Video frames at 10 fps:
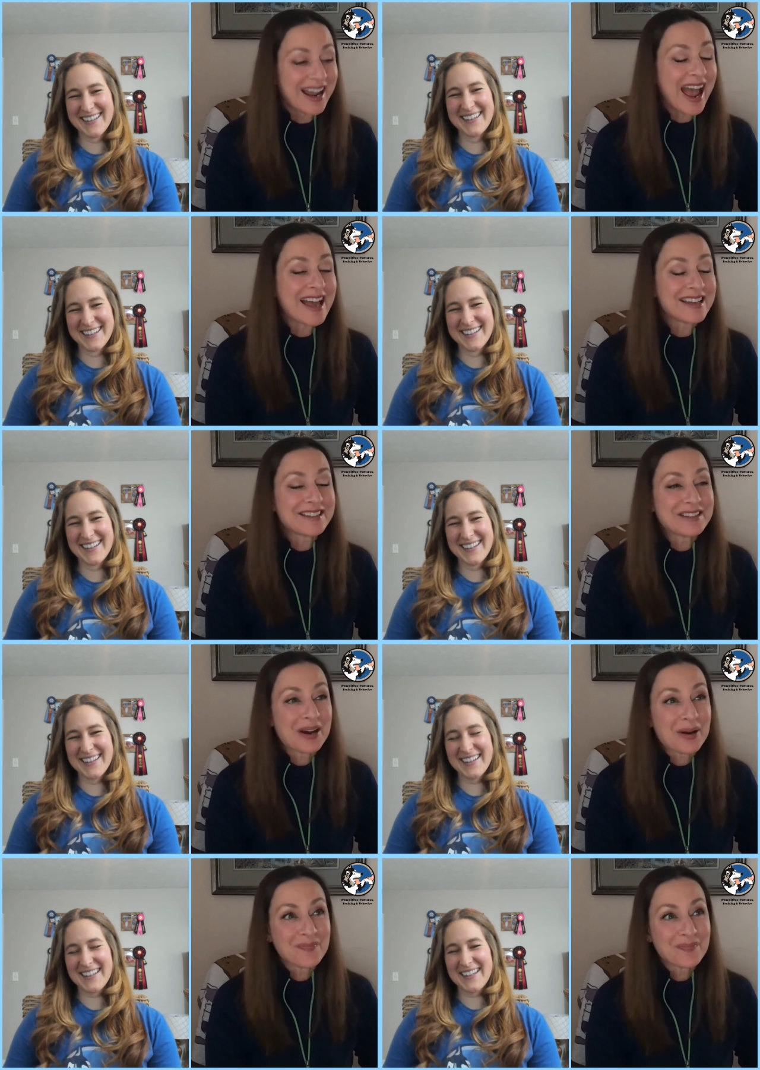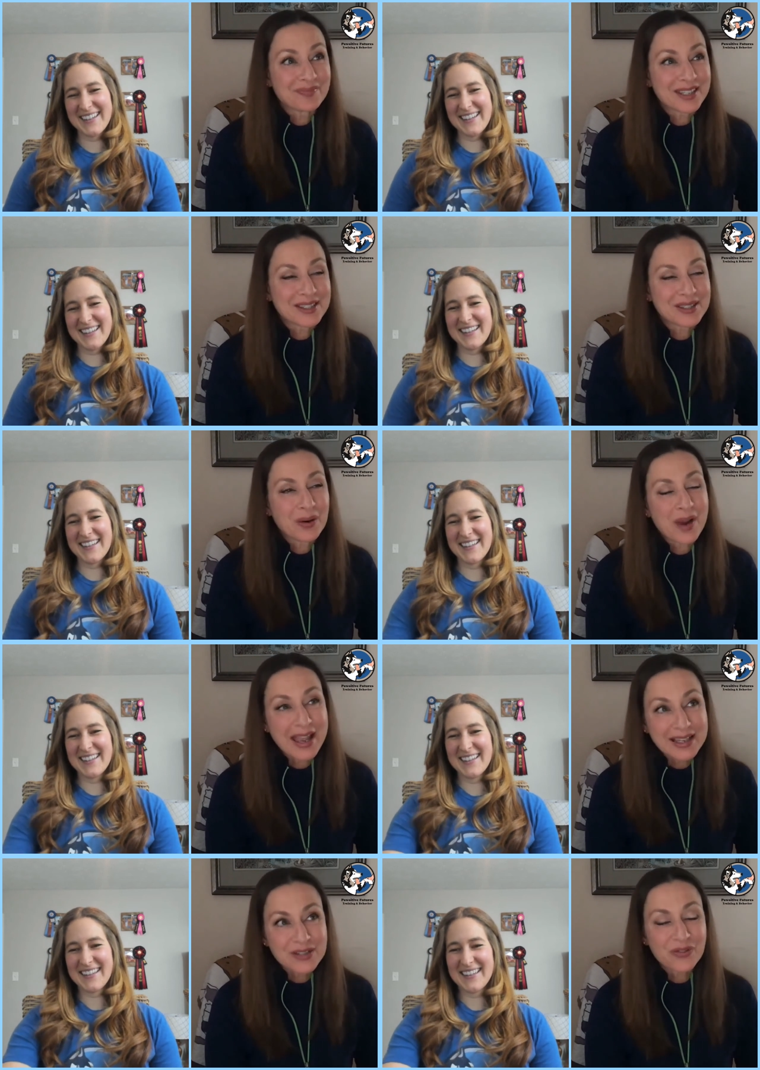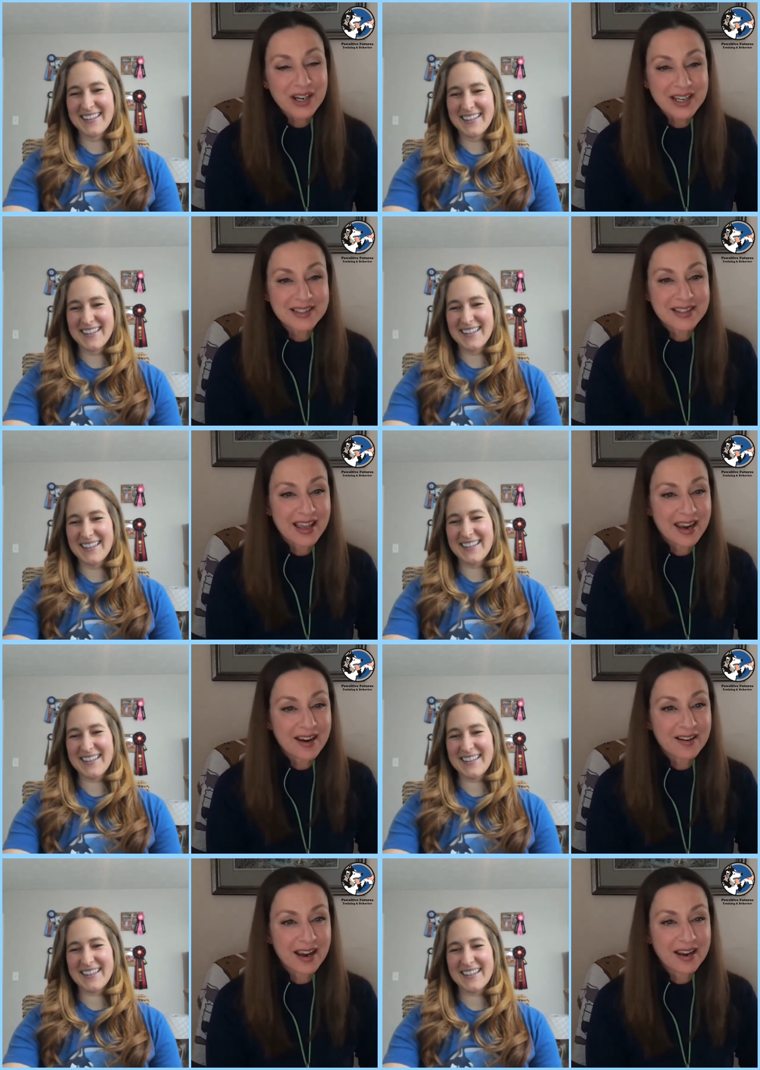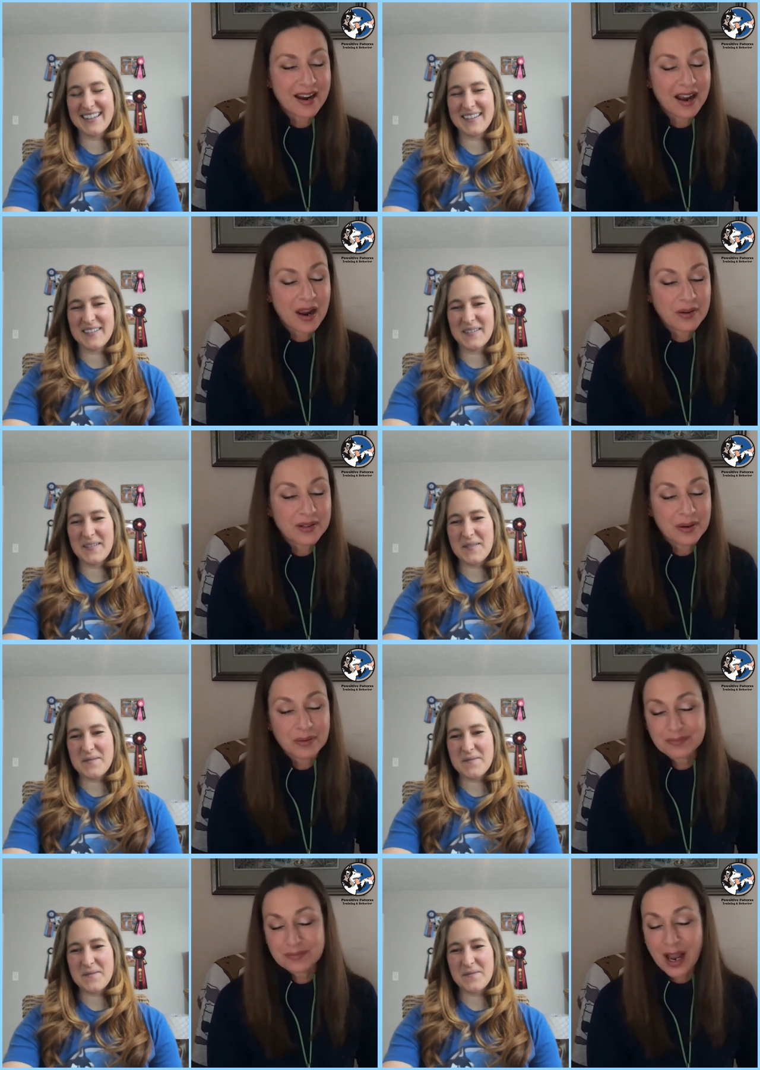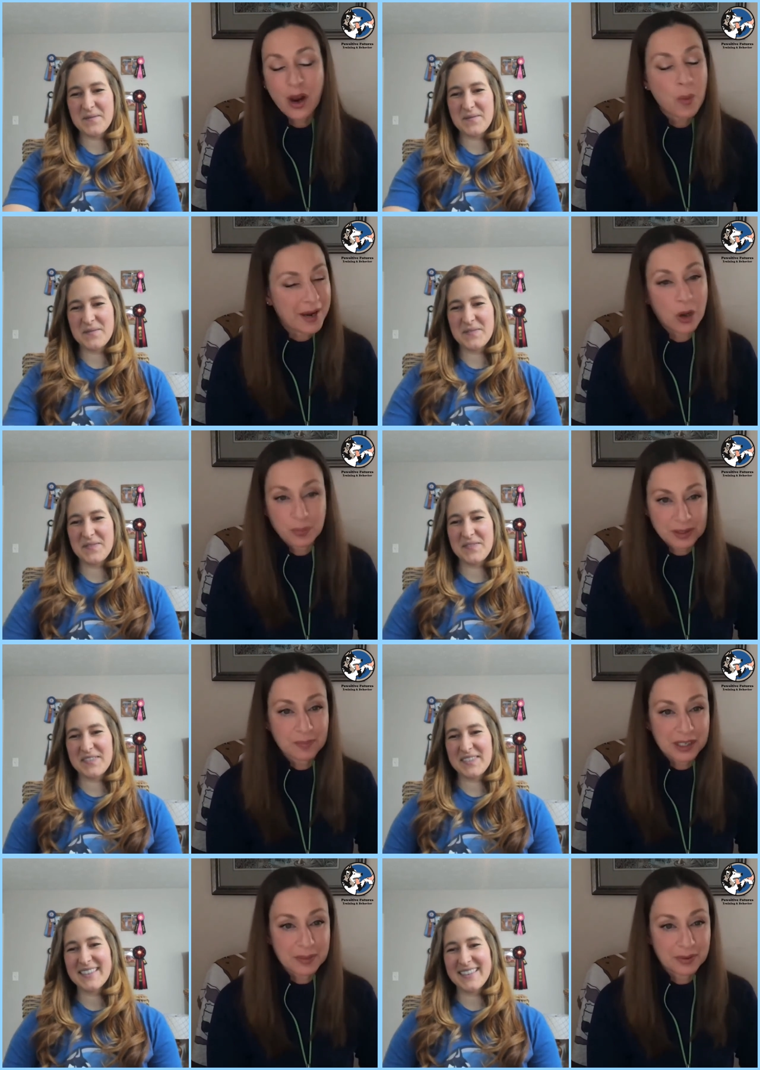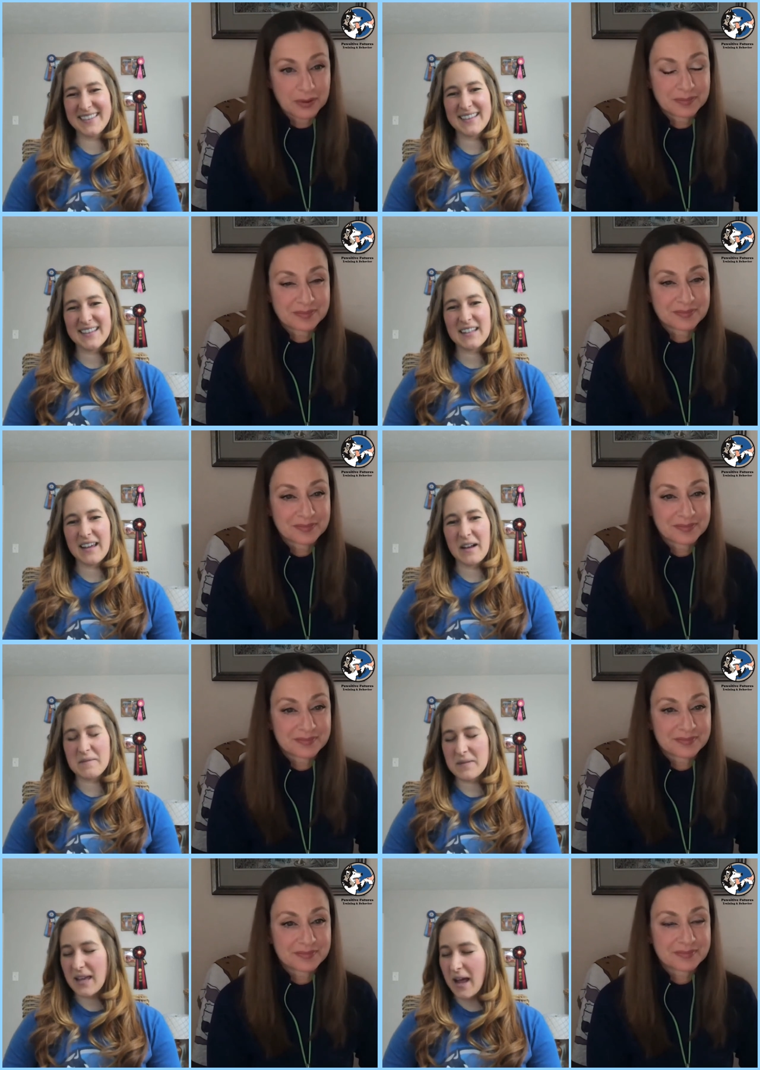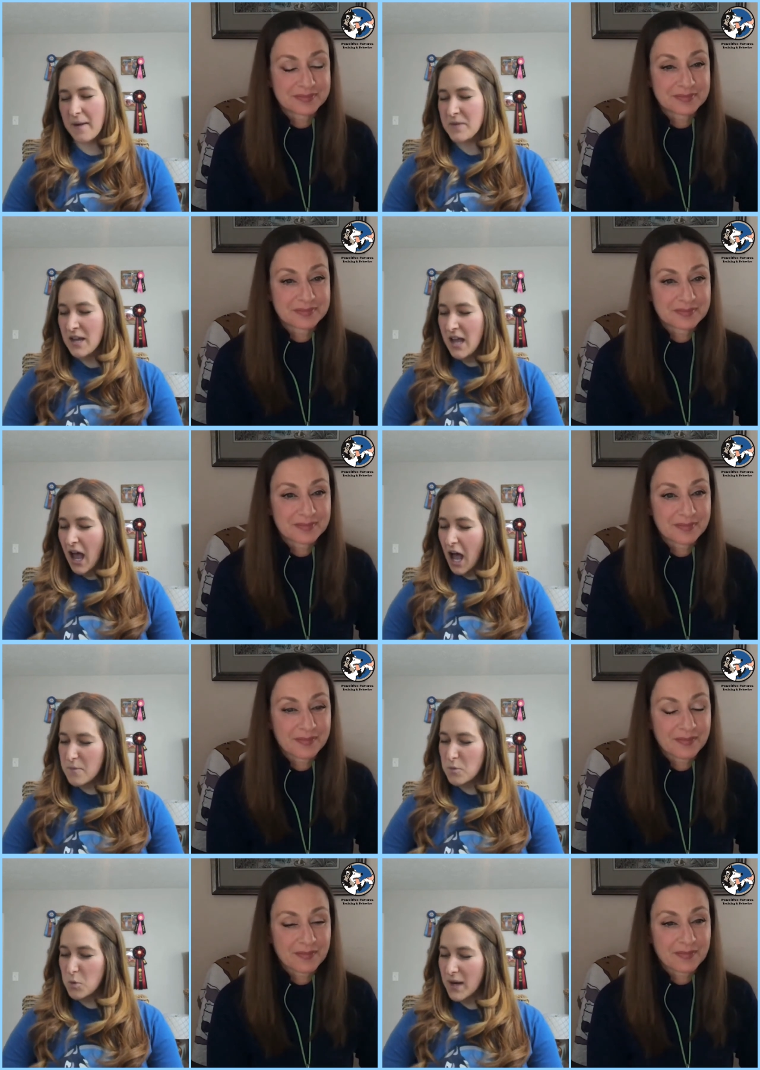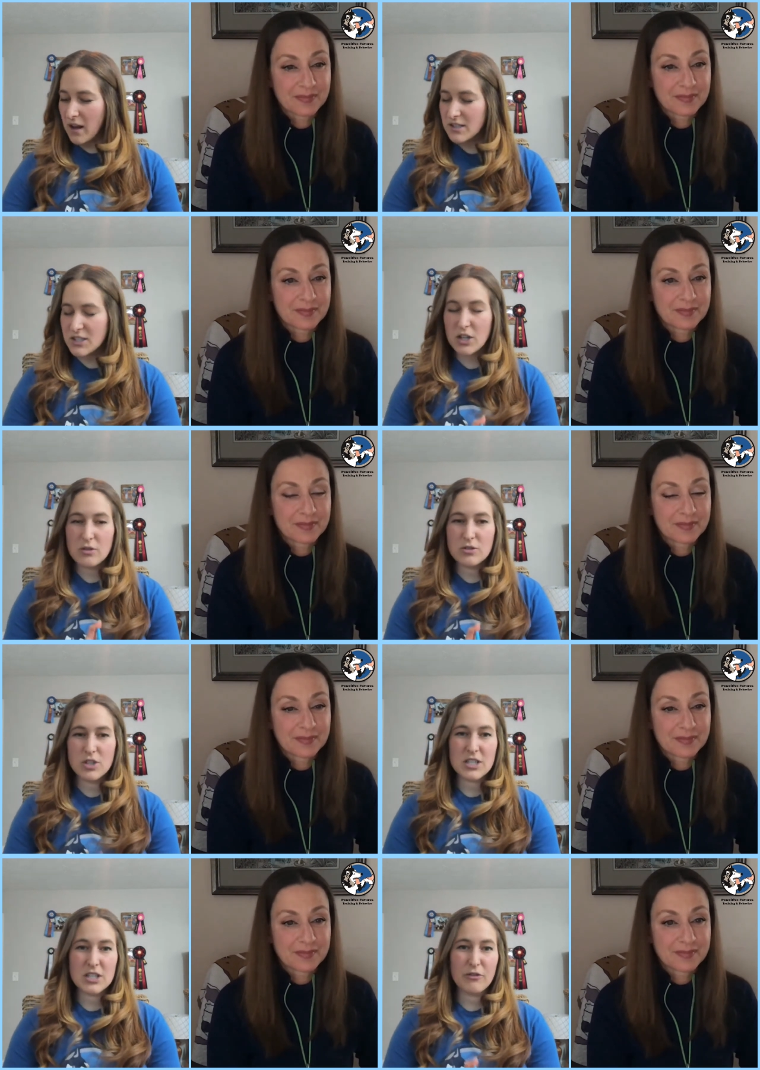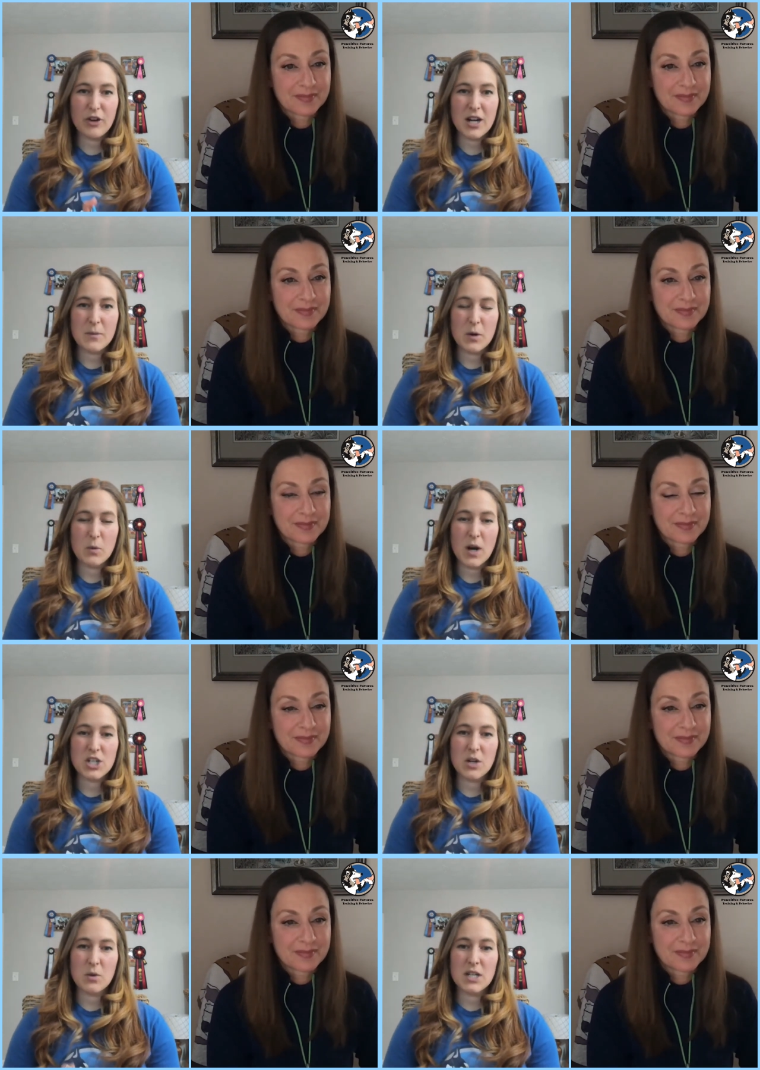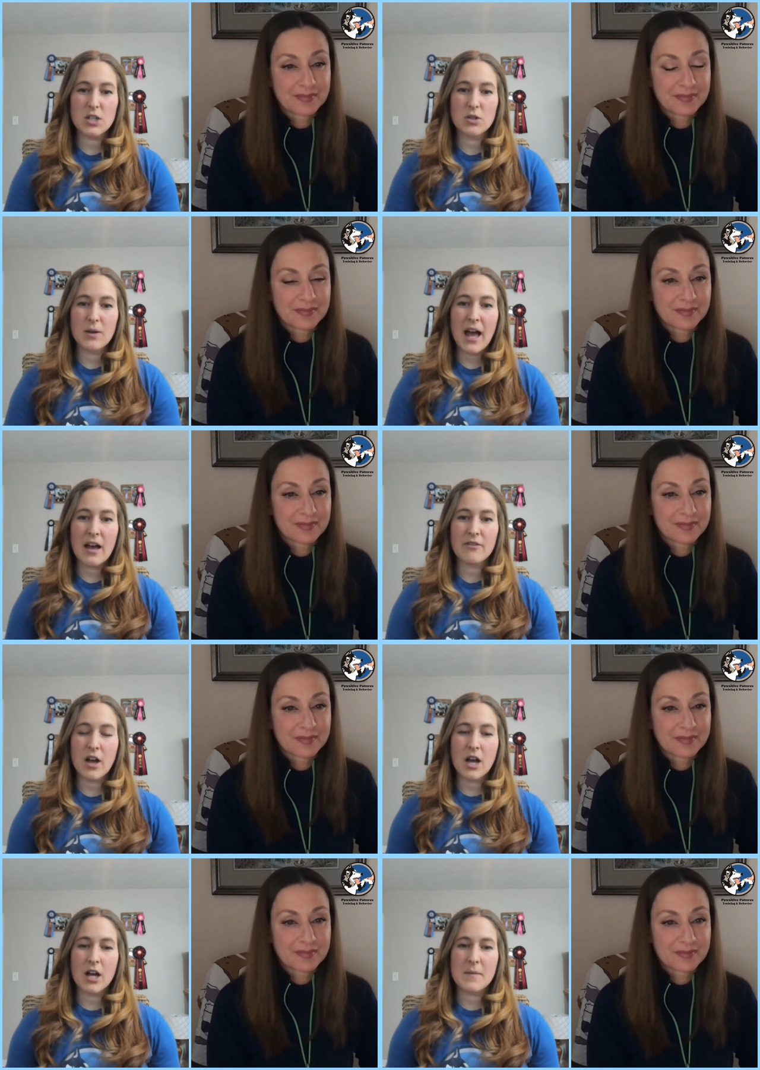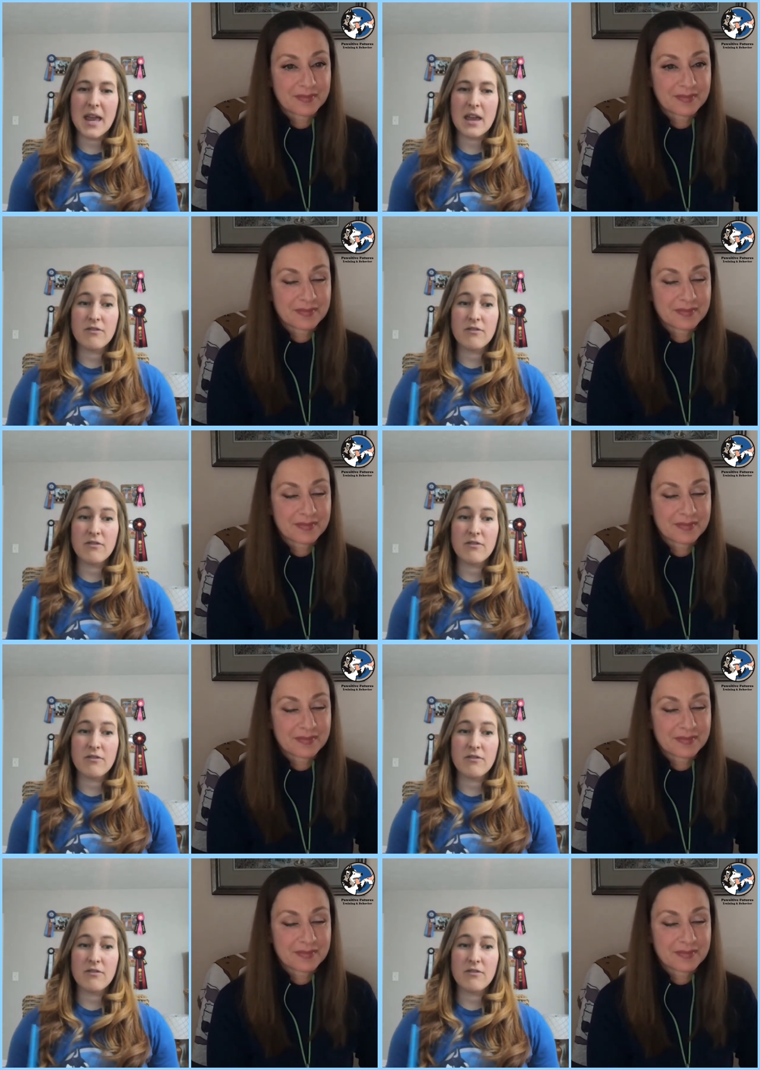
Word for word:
Speaker 1: And um, so it's free, it's there, and I, I, you know, I hope it helps some people.
Speaker 2: Yeah, yeah. Um, we also, just for anyone watching, we do have um, a